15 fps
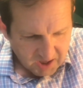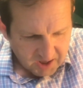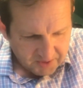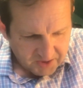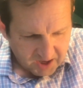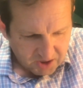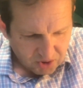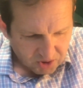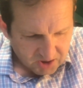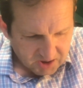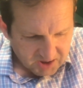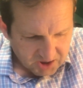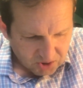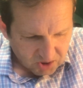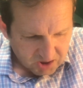that you're
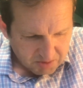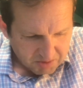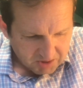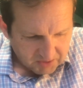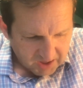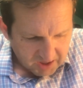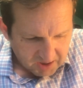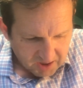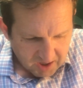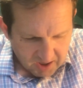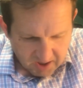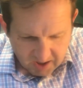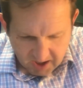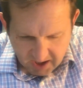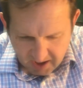considered to be like
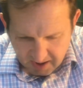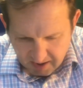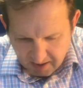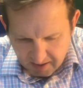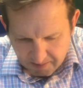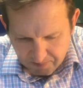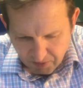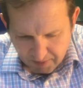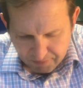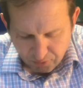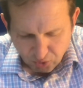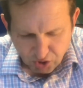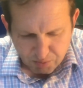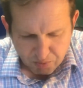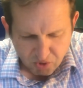a
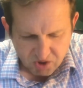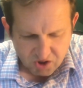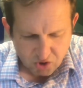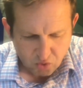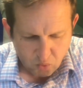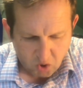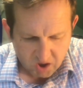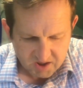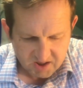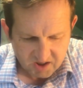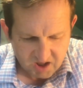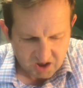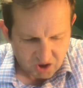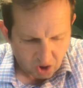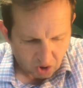foolish person who walks in the
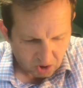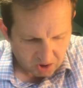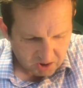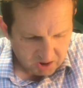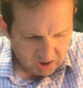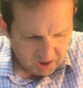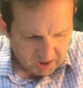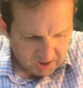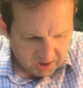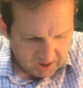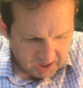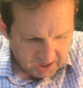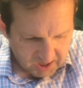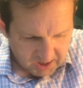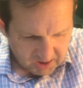dark.
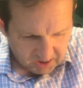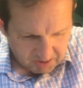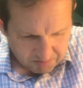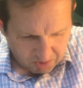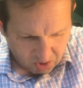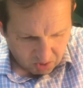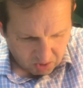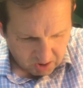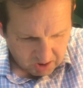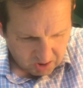And the Gemara